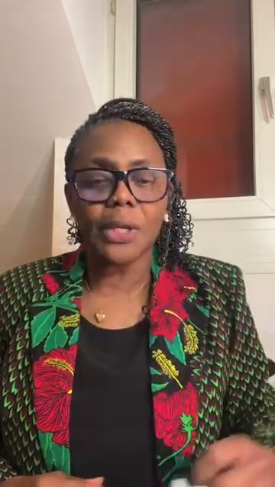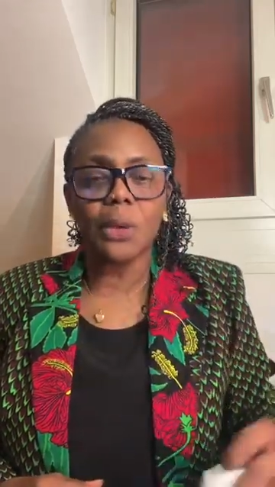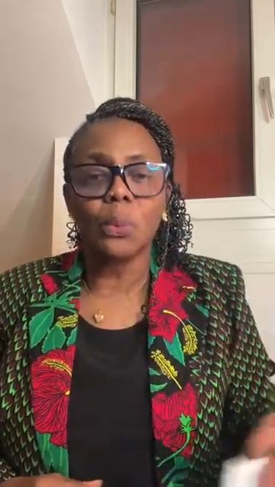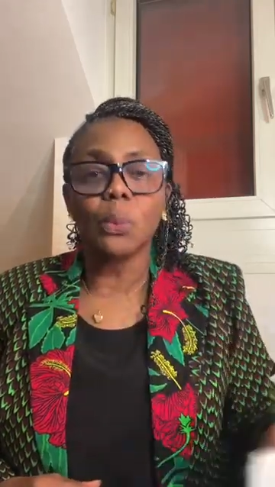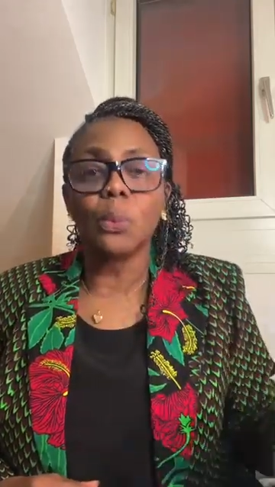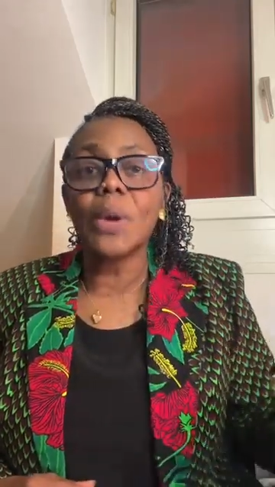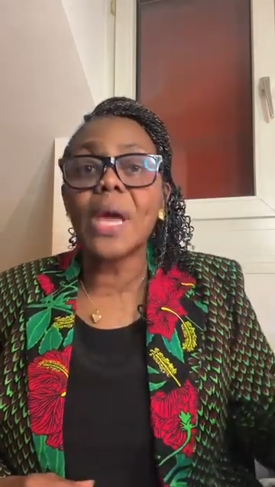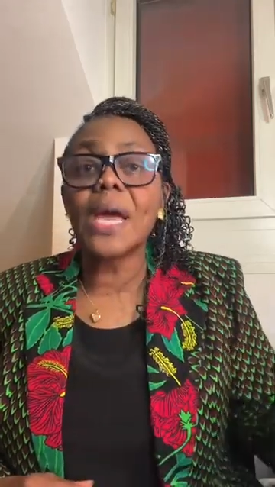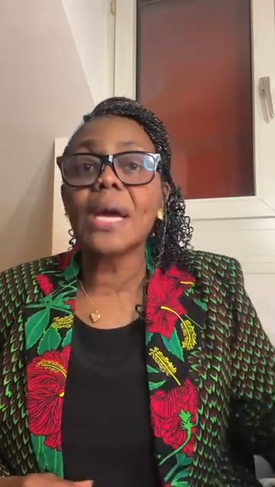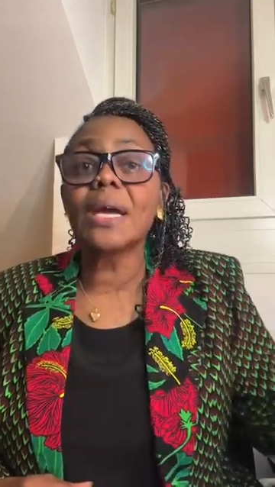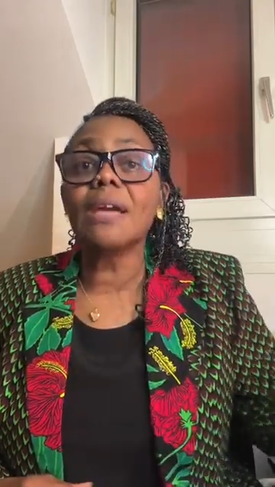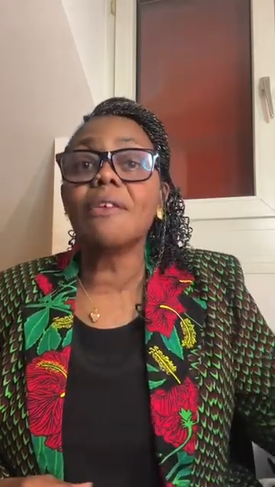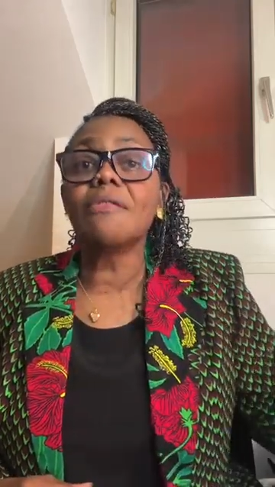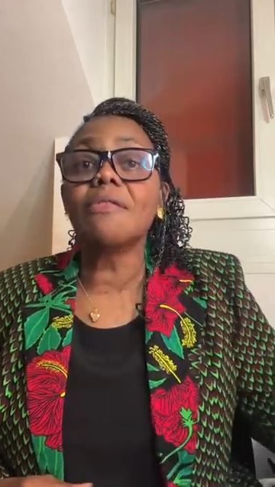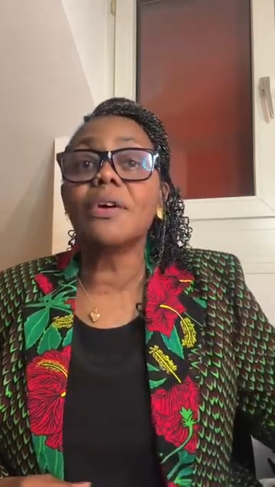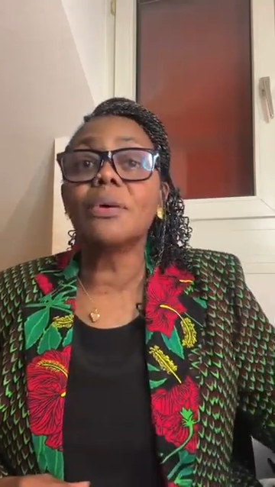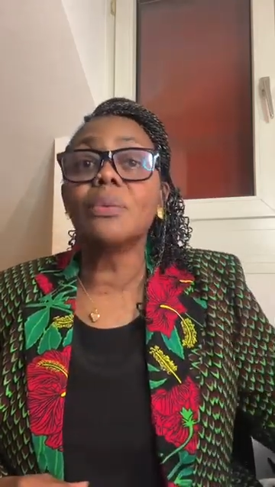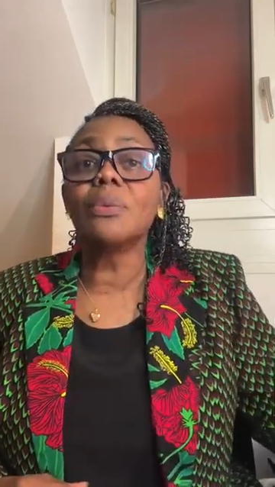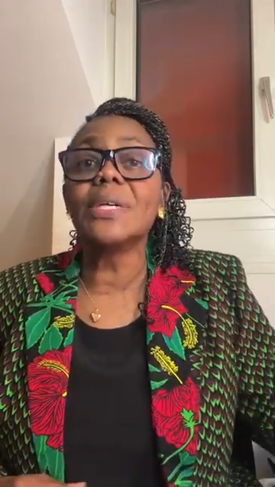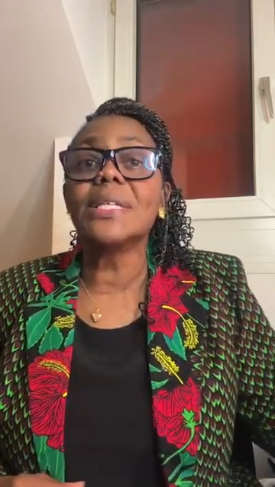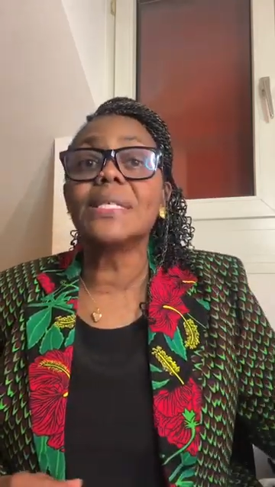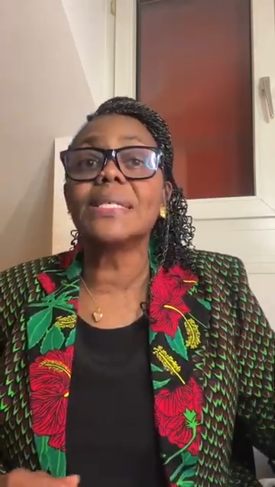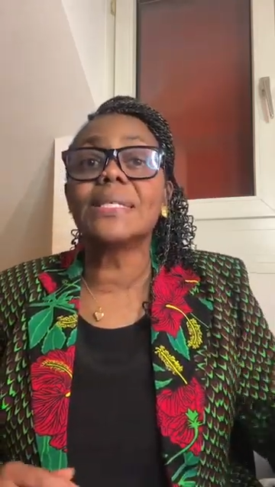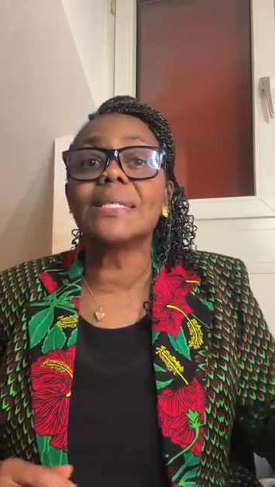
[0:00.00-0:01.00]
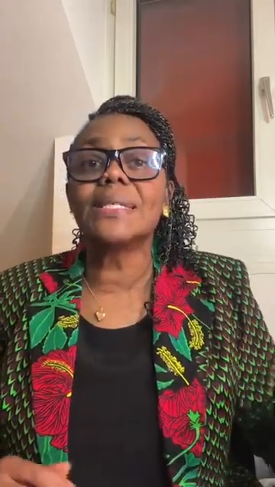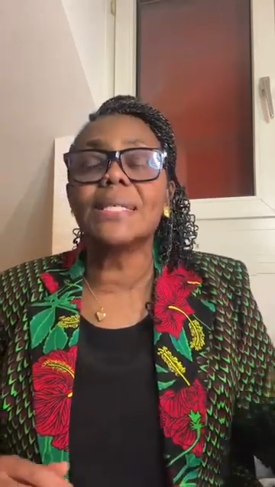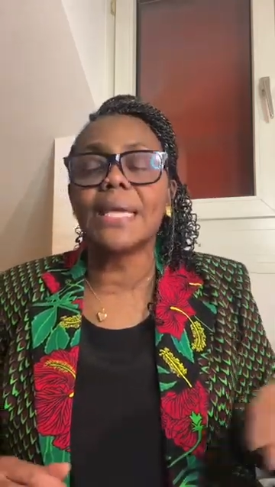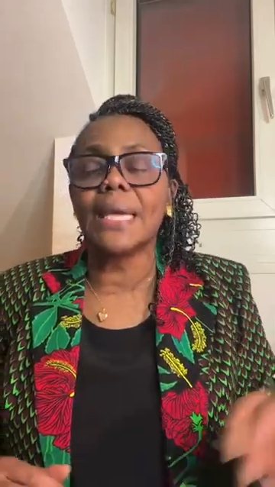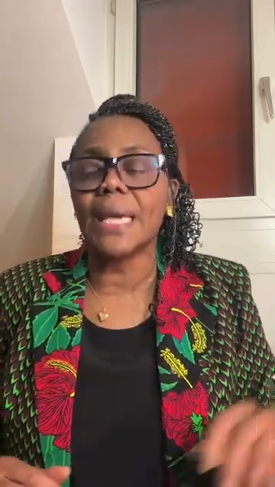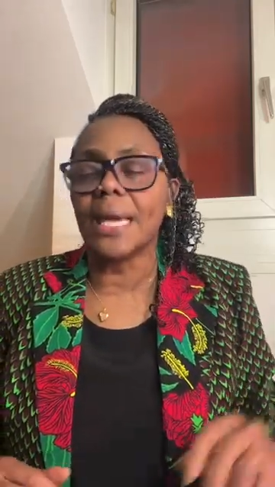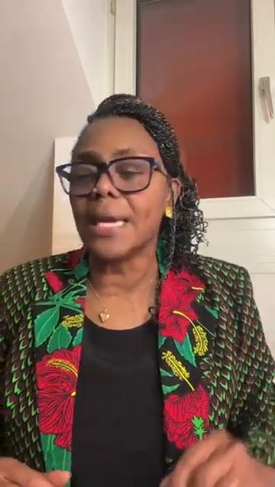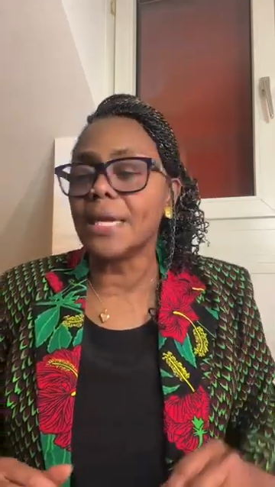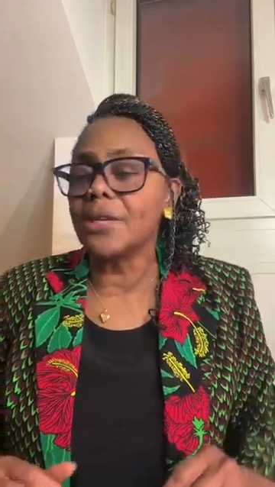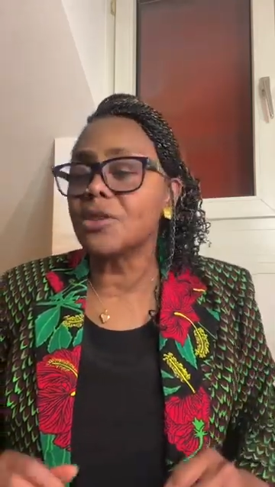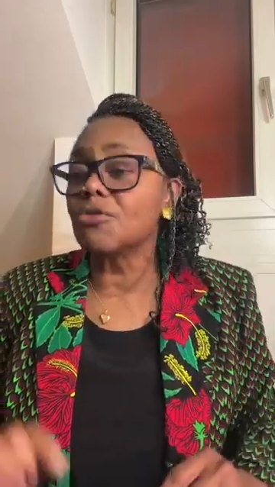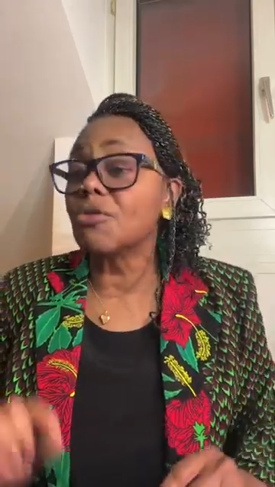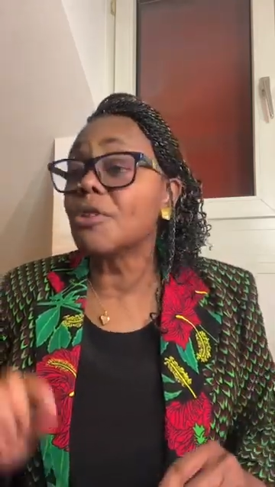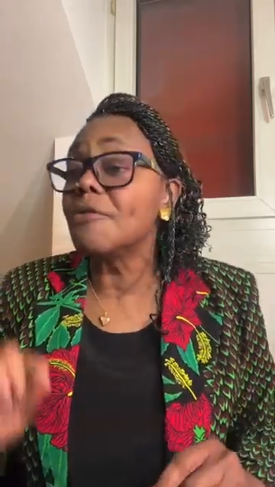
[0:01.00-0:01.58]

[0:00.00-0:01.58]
Wherever we see it,